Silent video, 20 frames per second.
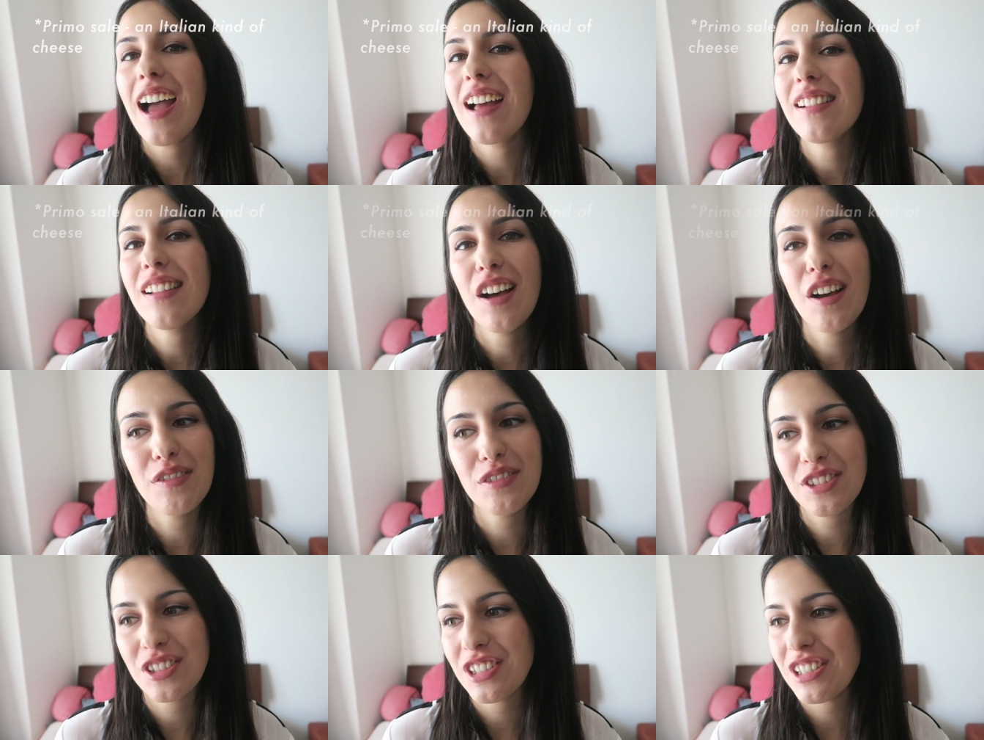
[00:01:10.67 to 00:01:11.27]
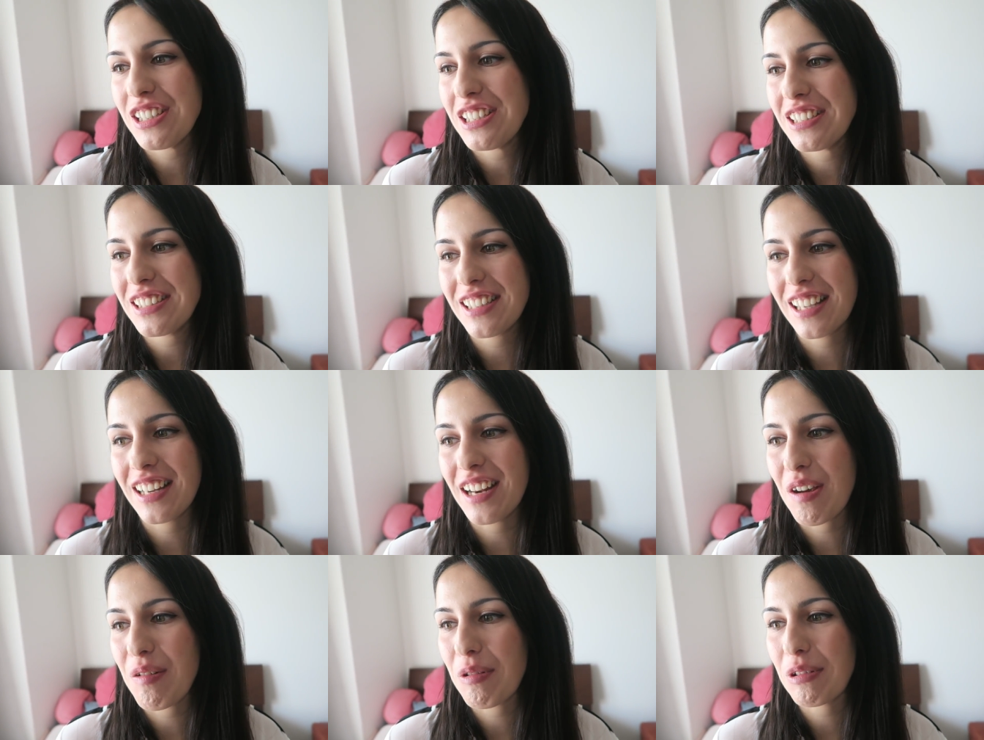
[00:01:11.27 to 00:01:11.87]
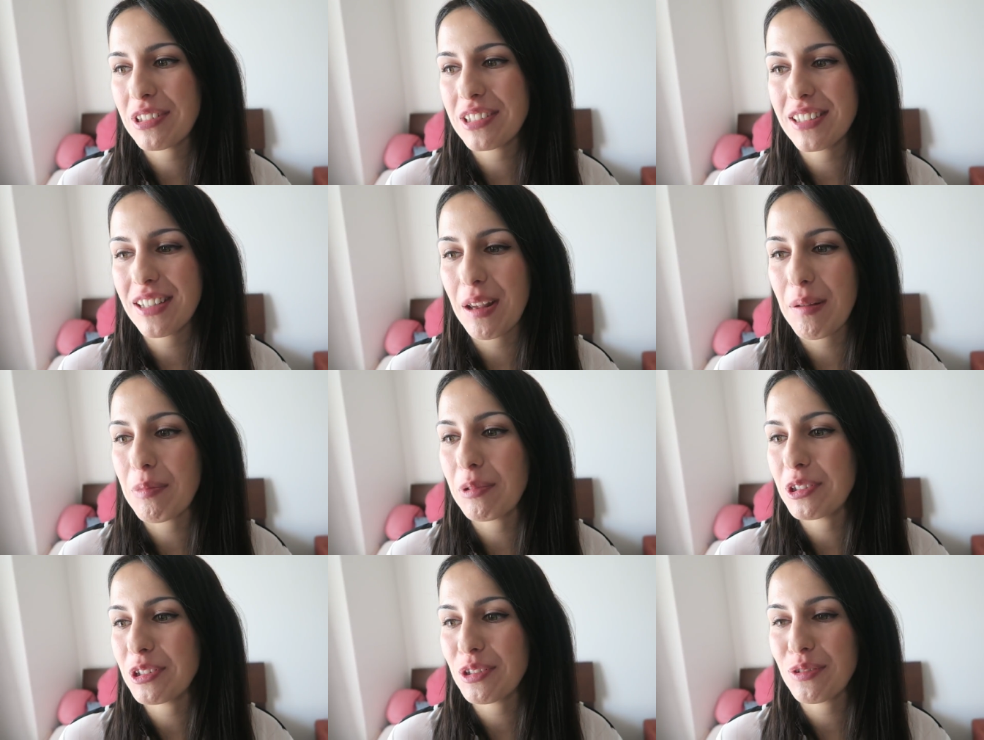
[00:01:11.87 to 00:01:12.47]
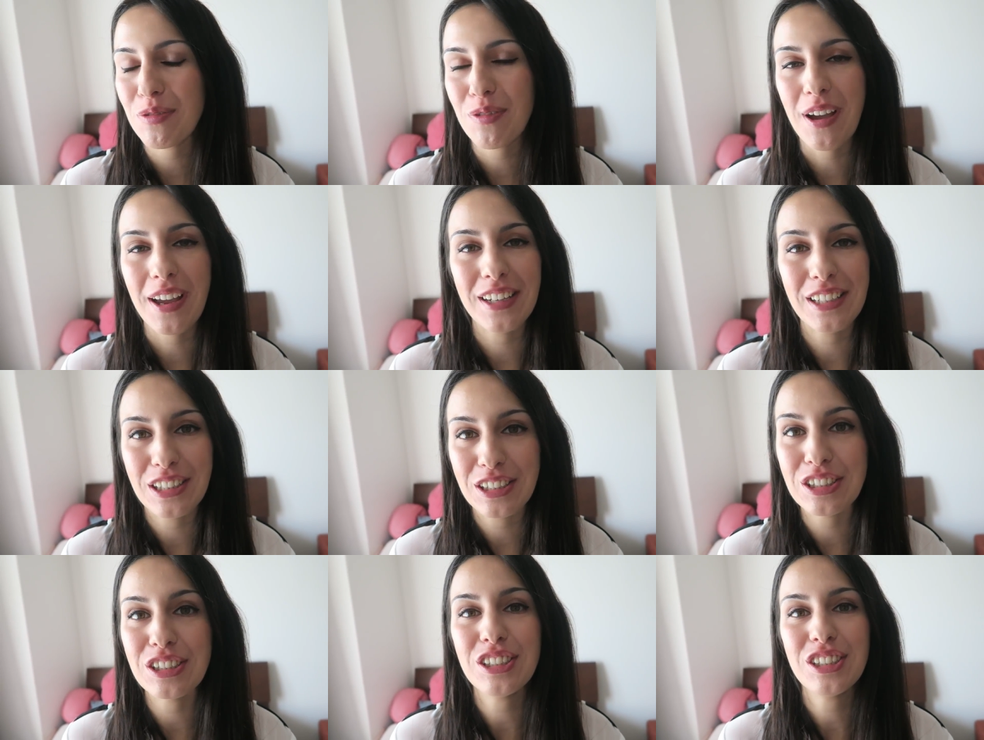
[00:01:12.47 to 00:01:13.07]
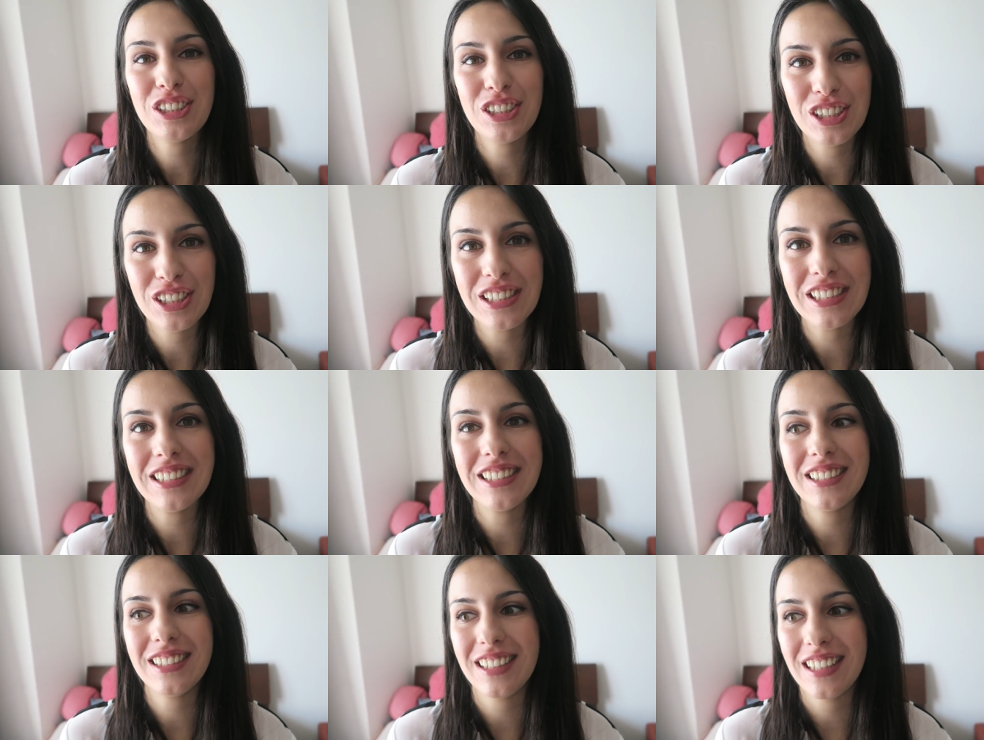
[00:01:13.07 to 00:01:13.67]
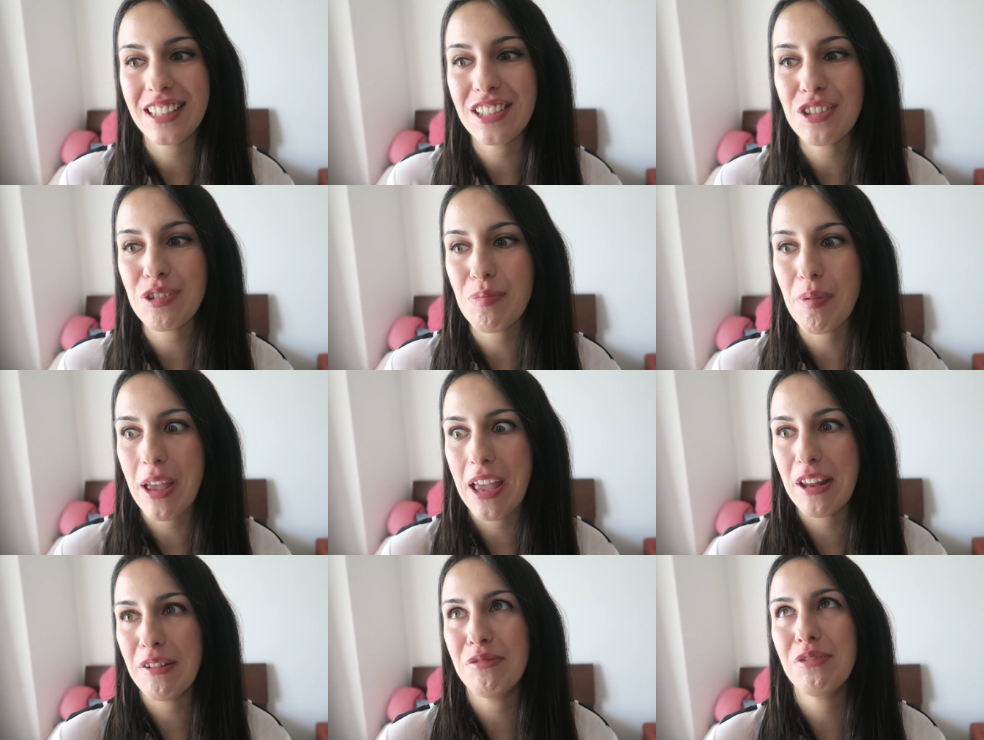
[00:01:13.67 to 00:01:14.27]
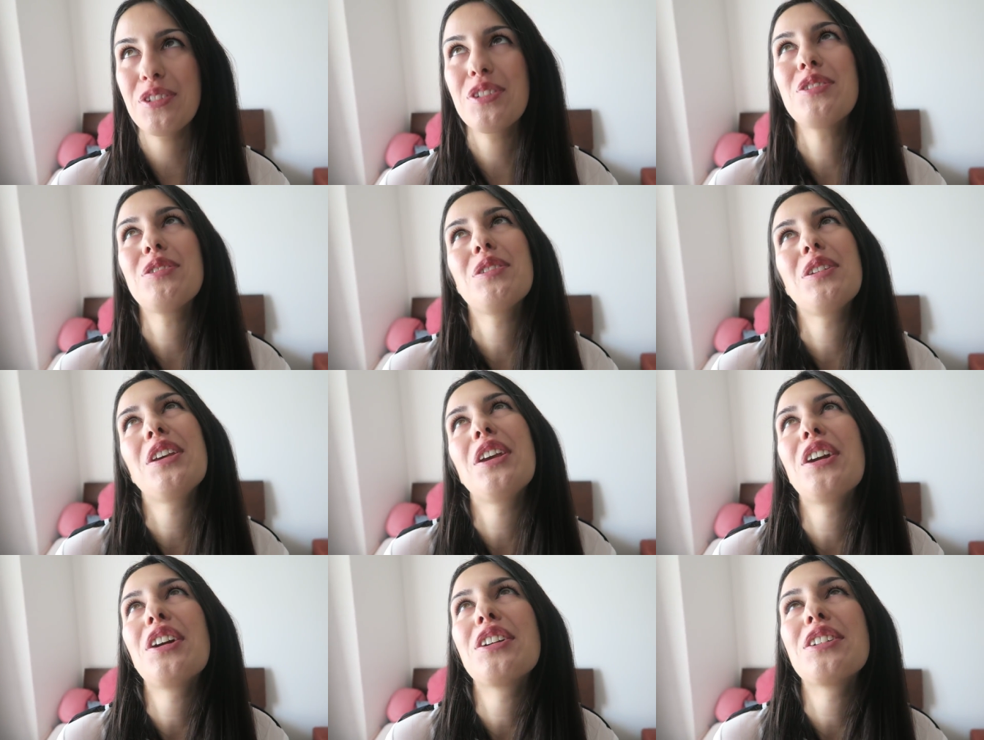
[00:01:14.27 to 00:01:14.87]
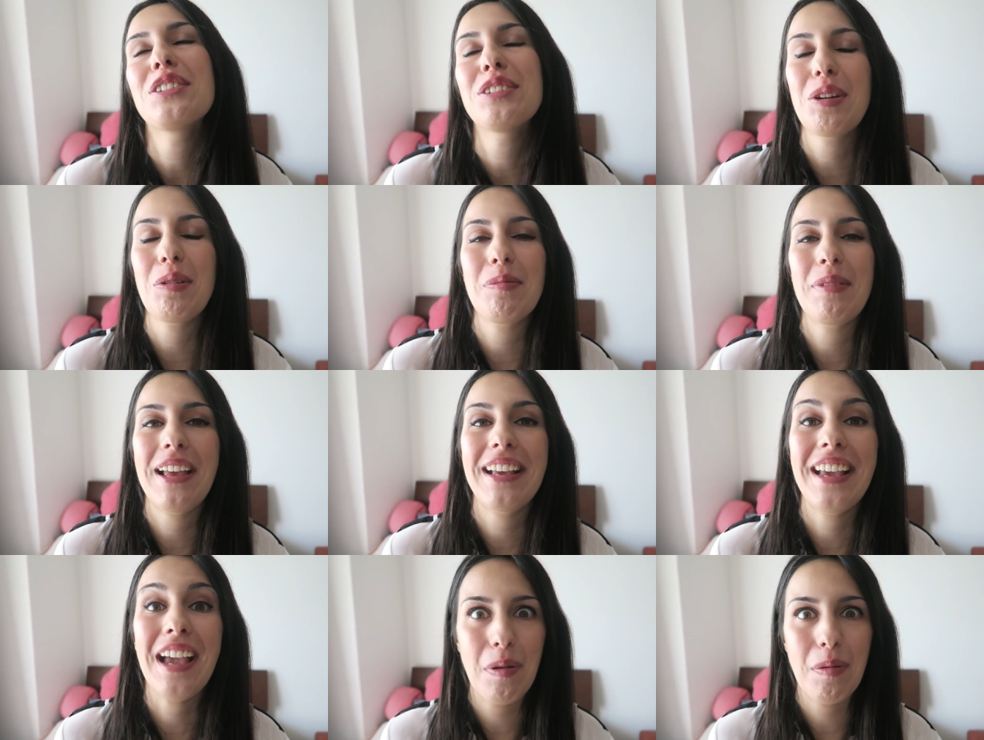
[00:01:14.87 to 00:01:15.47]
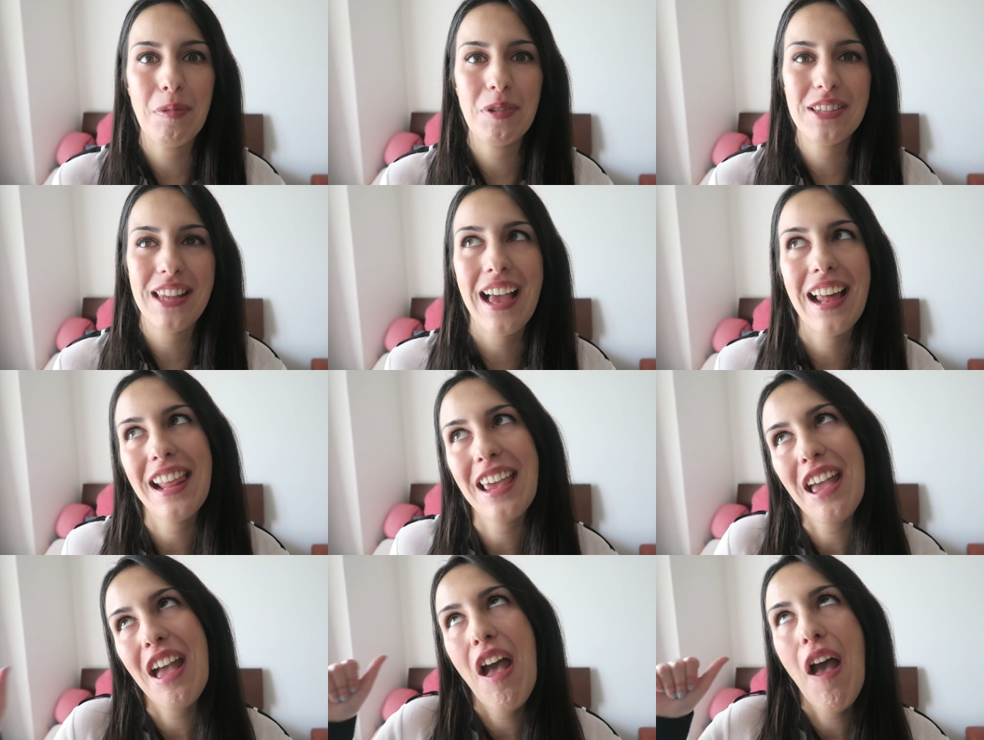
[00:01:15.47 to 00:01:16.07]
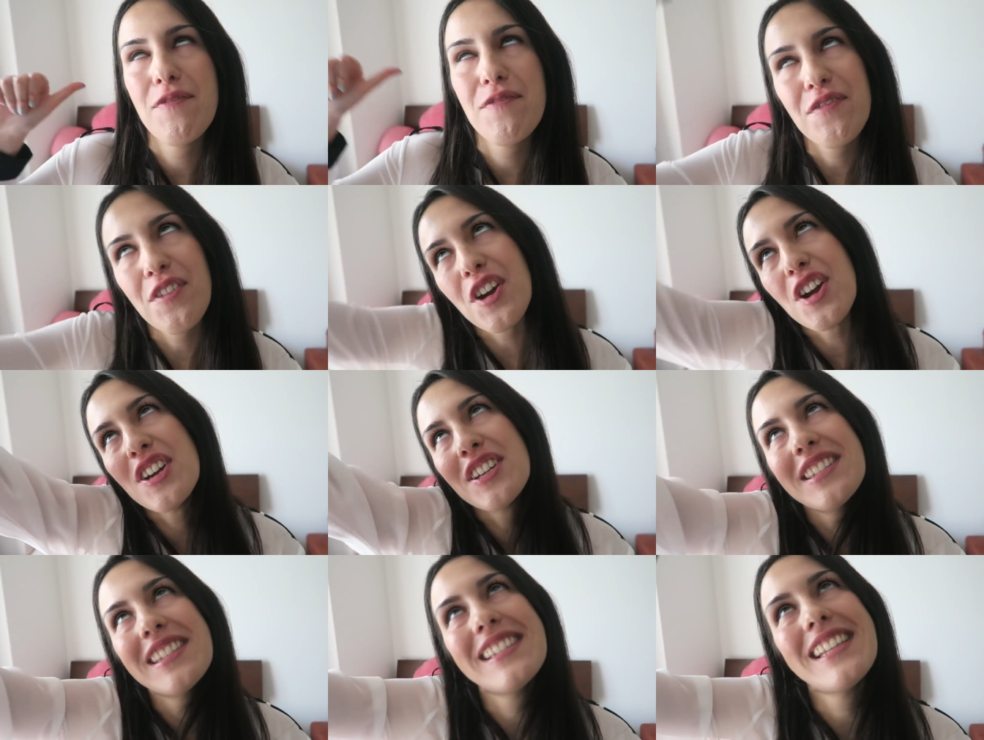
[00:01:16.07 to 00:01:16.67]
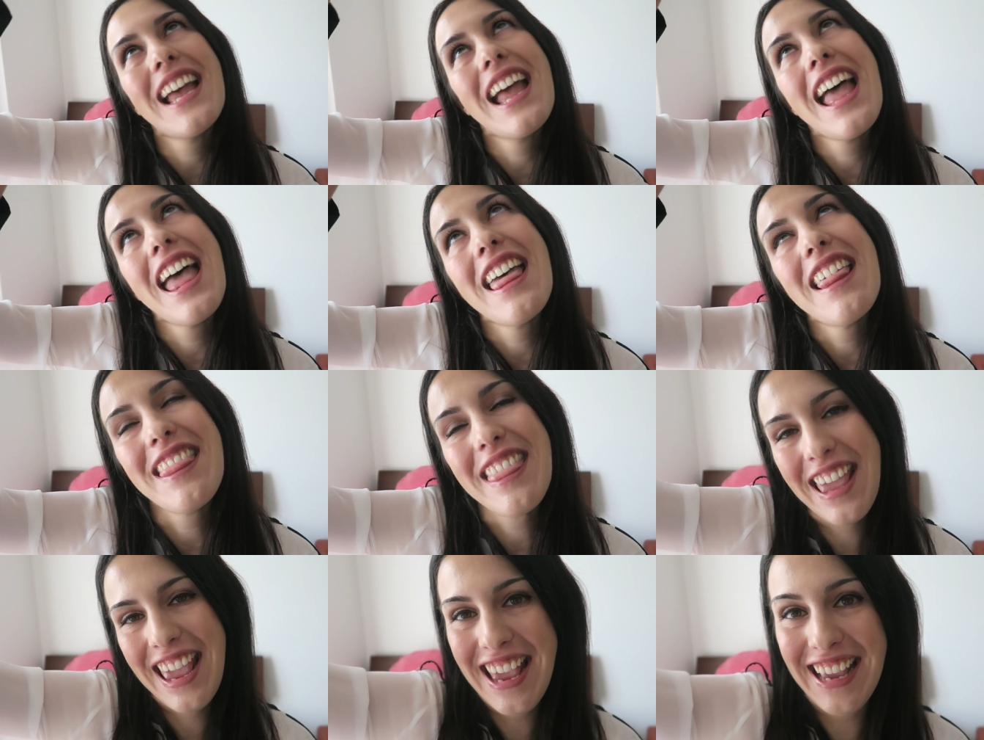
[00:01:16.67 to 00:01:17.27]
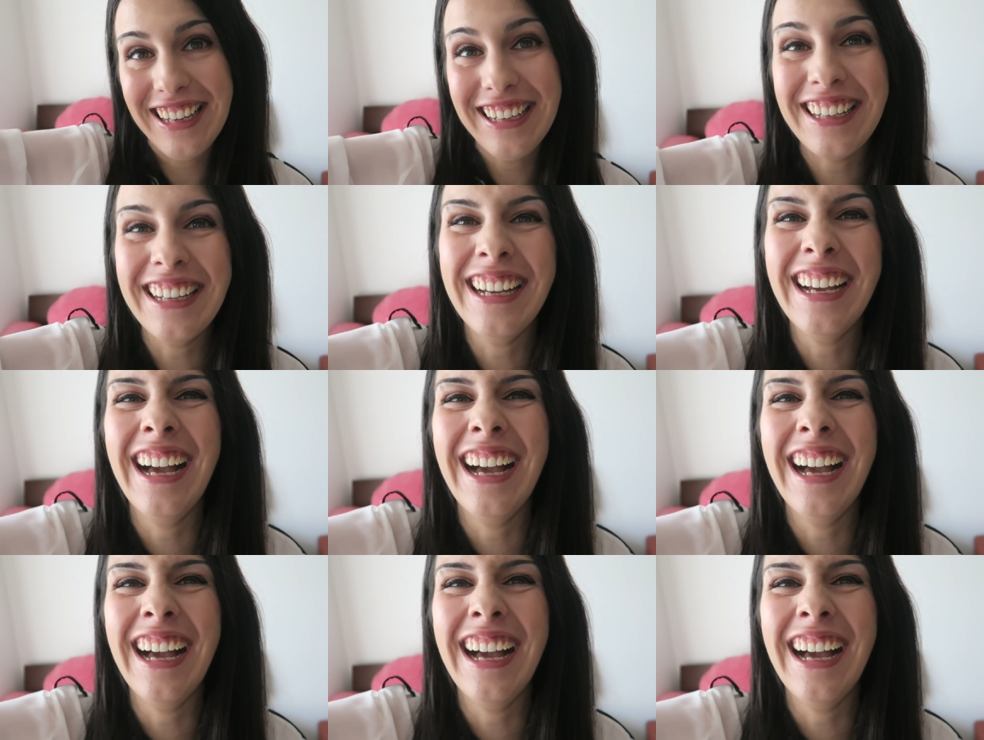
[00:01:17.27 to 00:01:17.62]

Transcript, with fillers: I love cheese and I wasn't able to find good cheese in Japan for two years so I'm like primo sale first thing